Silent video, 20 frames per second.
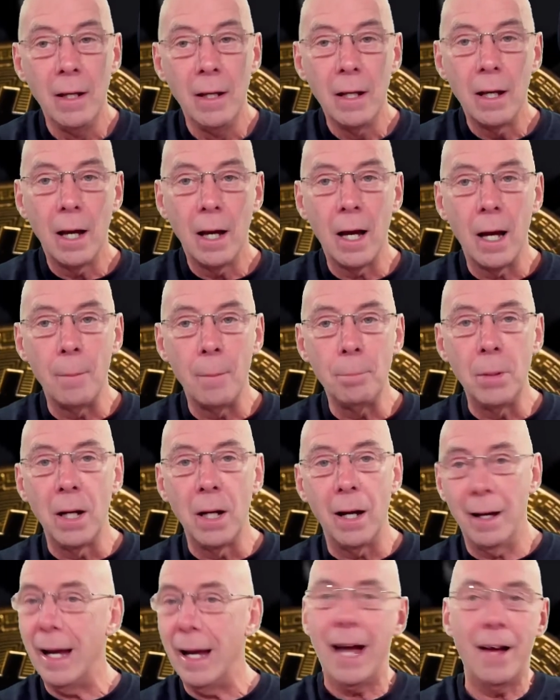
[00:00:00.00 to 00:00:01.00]
But
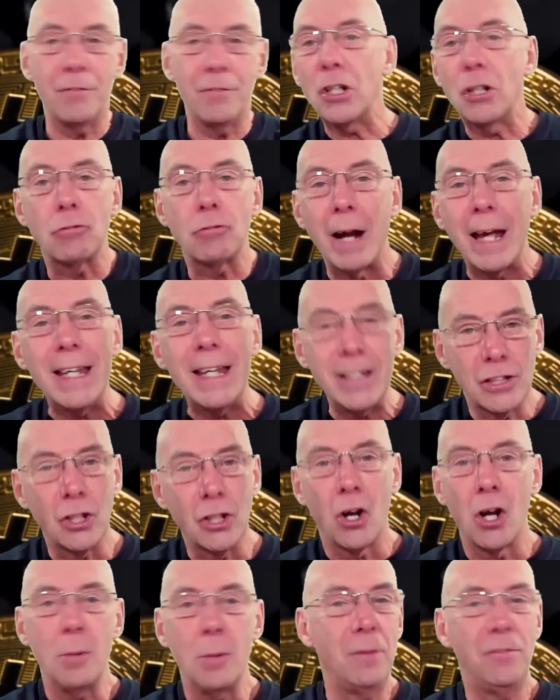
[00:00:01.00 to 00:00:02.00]
have a great
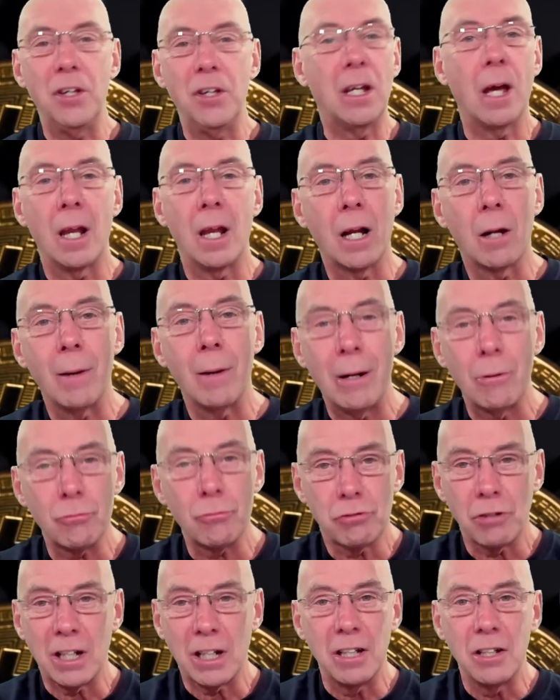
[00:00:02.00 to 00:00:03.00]
time if you're going to go out
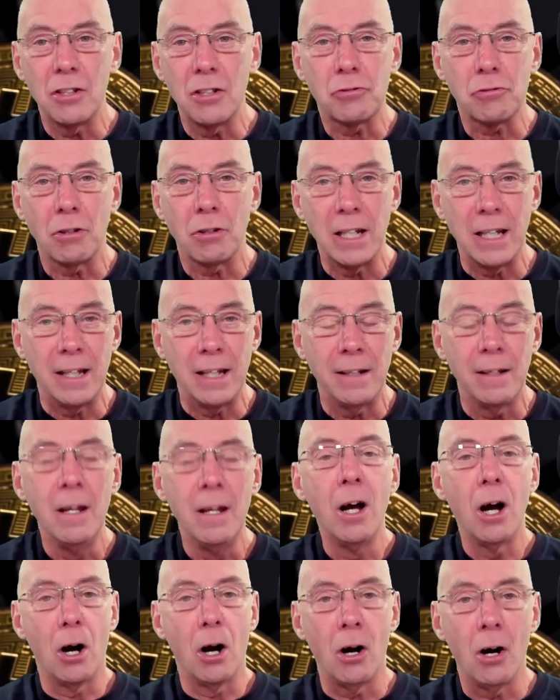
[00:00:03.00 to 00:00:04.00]
tricking and treating.
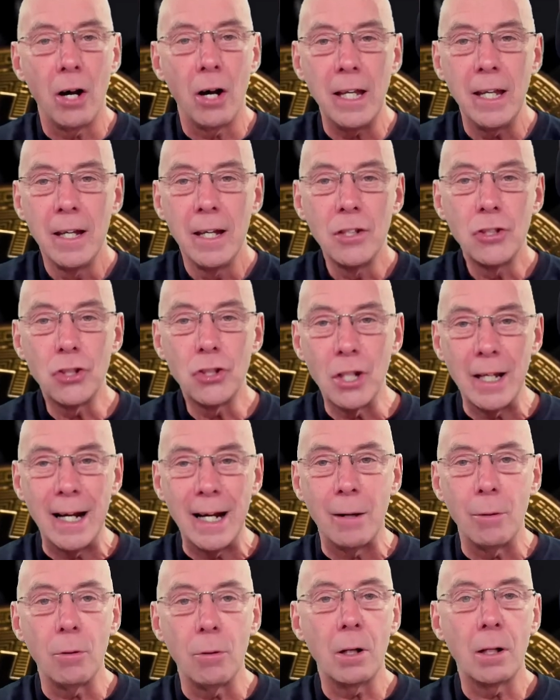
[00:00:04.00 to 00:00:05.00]
I chill
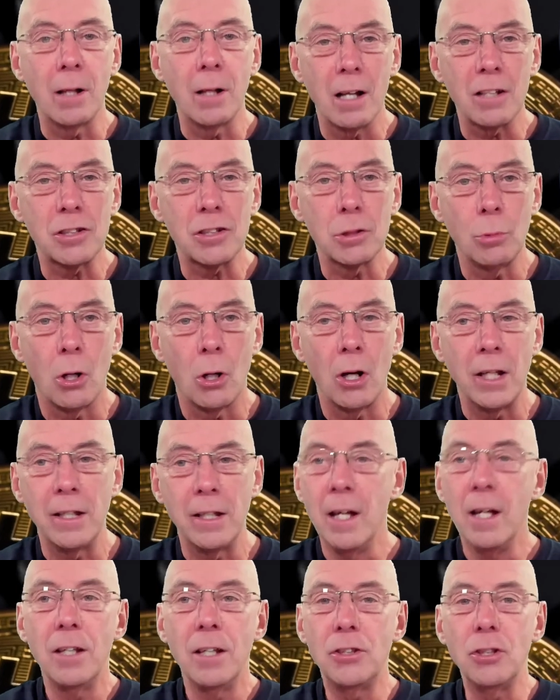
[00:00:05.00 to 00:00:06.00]
out, glass of wine,
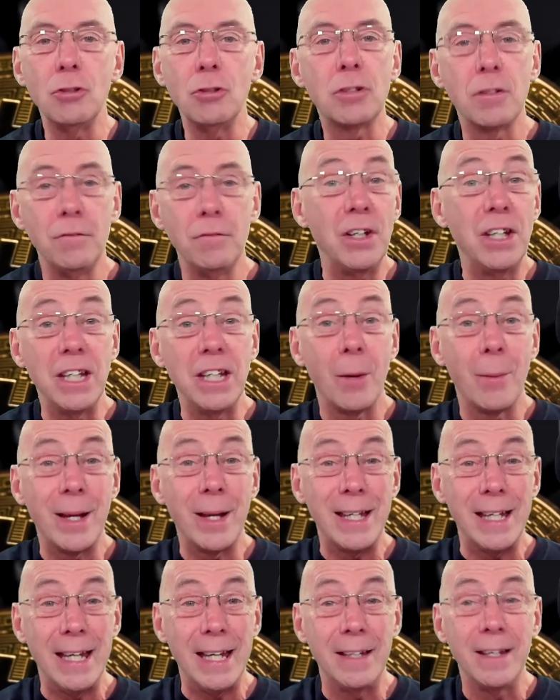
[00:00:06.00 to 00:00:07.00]
do some video
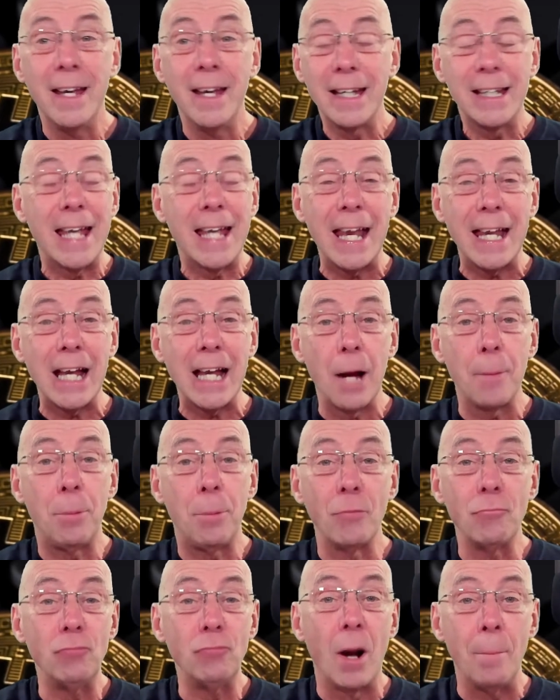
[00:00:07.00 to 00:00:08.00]
editing, get it up
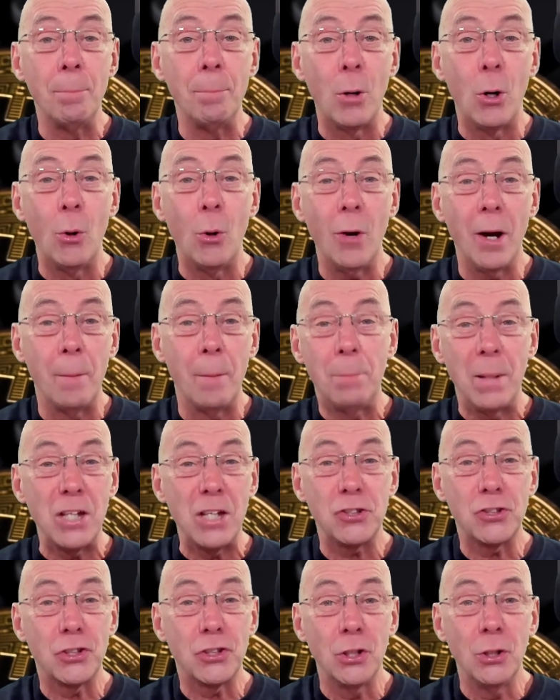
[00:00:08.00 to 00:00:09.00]
on Rumble and
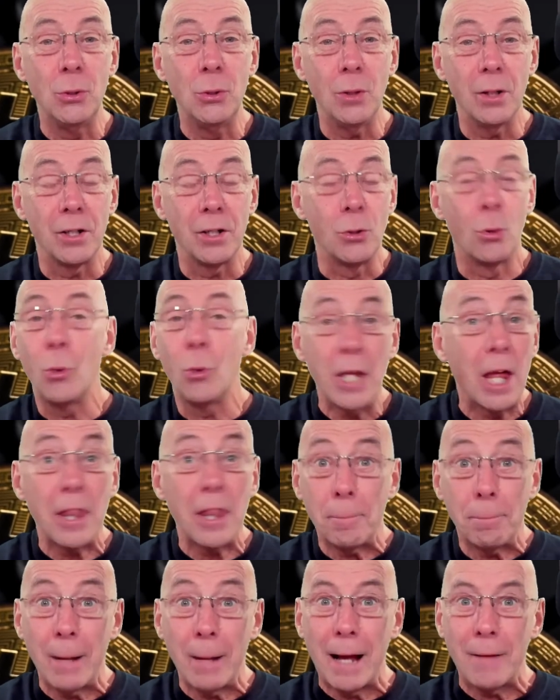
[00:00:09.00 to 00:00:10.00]
BitChute and all the other
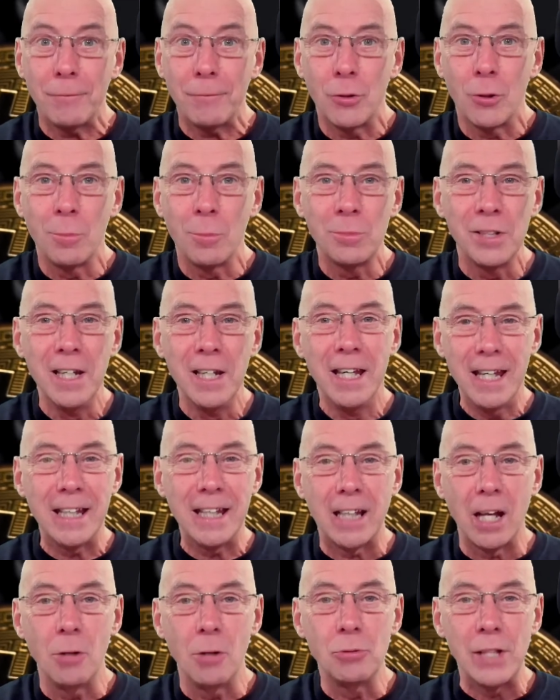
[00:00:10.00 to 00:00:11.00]
platforms it
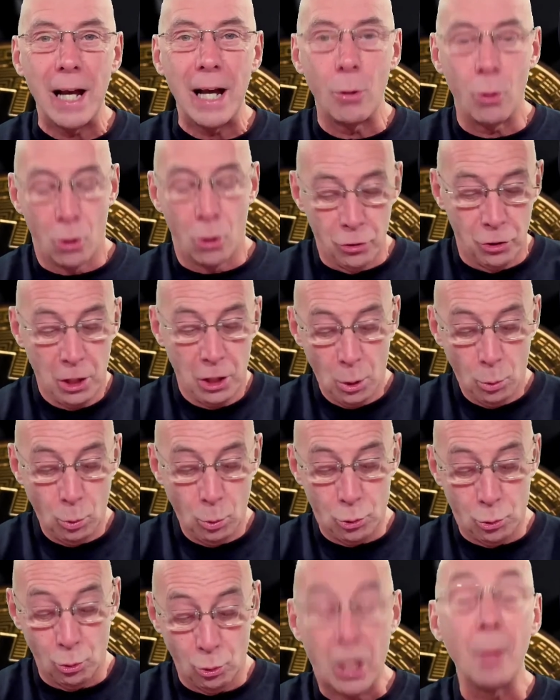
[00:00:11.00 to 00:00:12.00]
goes out on, which
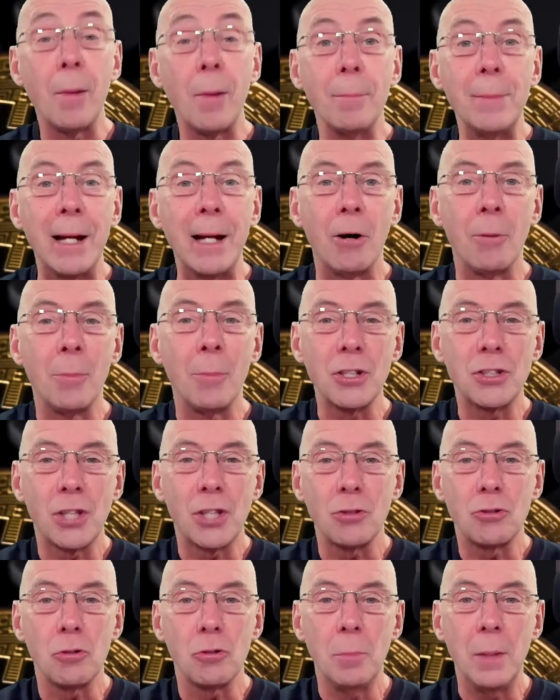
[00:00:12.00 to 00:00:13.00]
will come up now on my
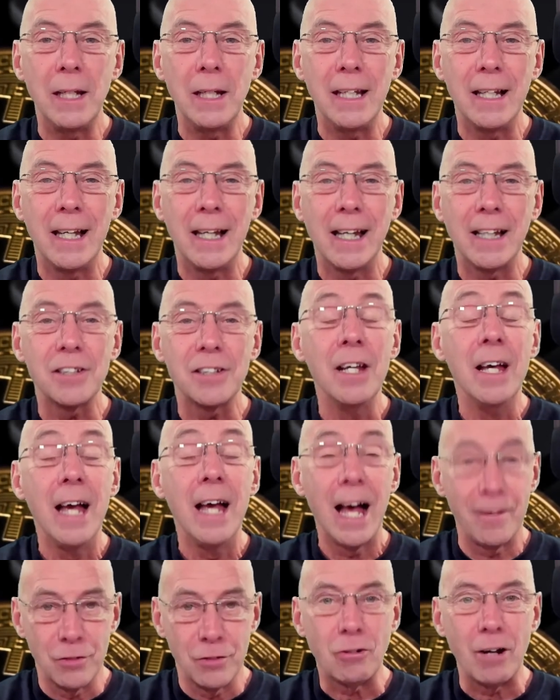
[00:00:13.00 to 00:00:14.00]
social media links.
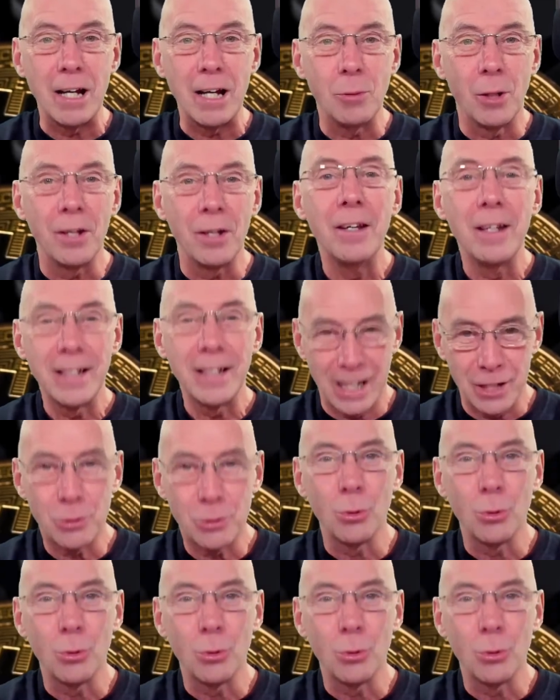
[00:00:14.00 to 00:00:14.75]
Have a great one. Catch you